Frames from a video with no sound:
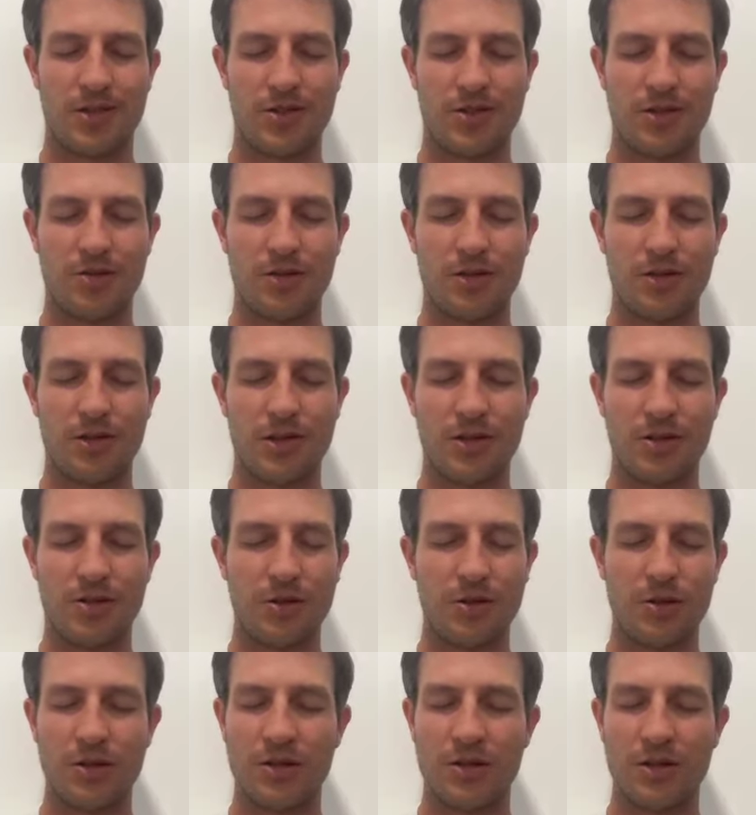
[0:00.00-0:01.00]
Just really
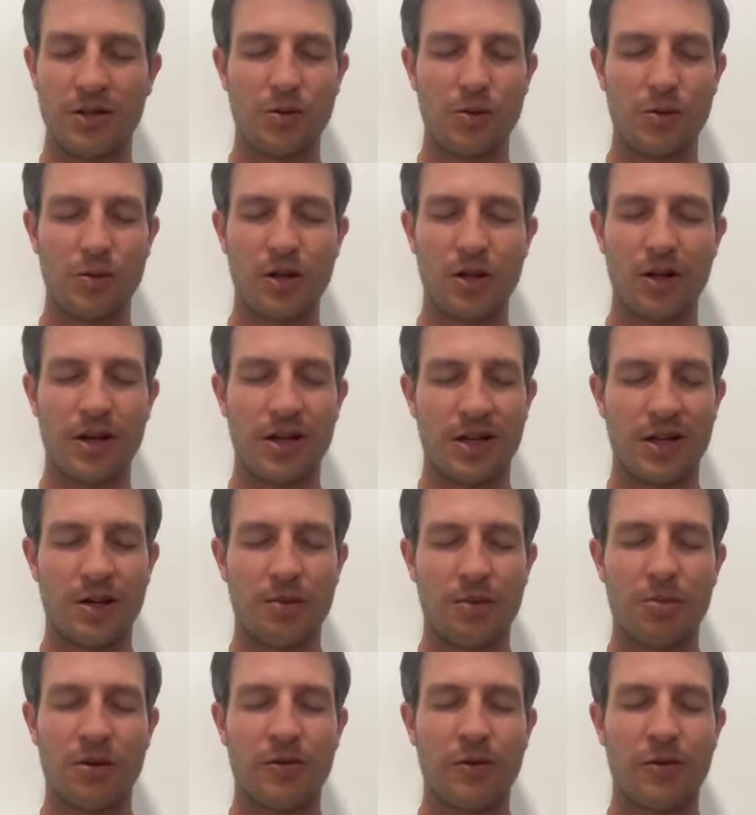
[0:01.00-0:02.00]
noticing where I
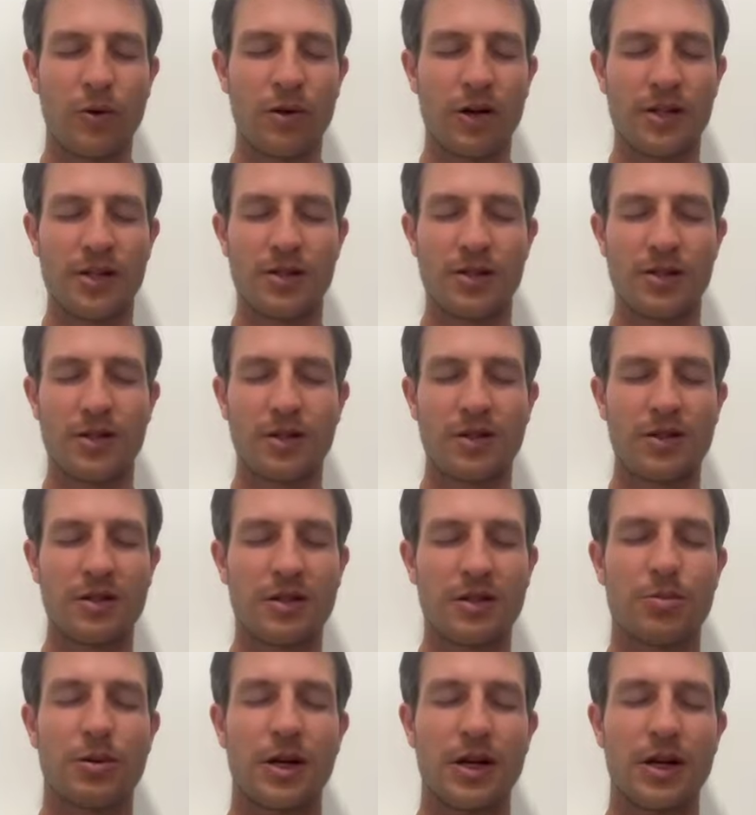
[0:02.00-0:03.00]
am before I start
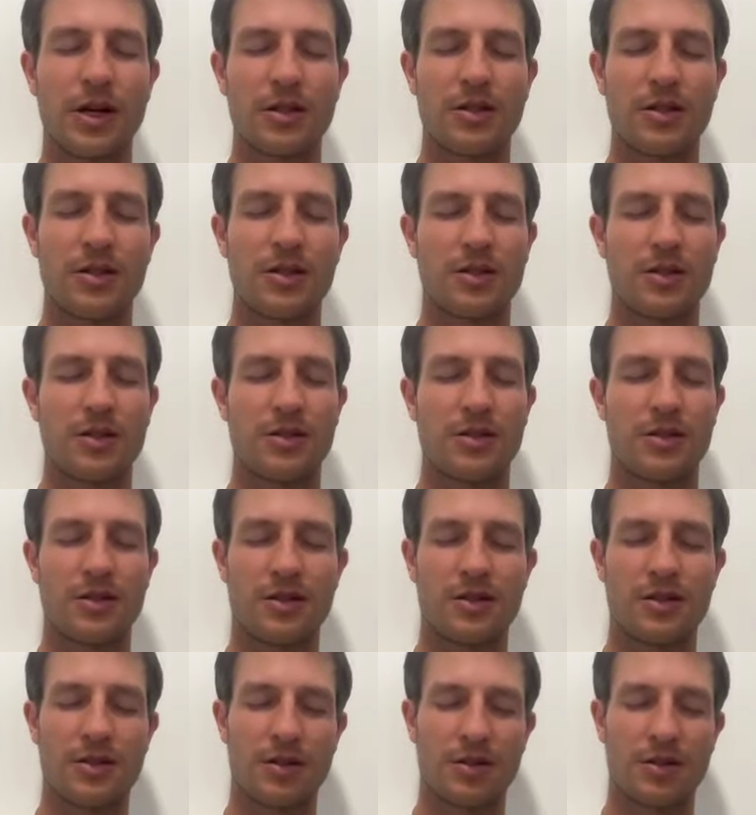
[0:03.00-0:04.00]
this practice,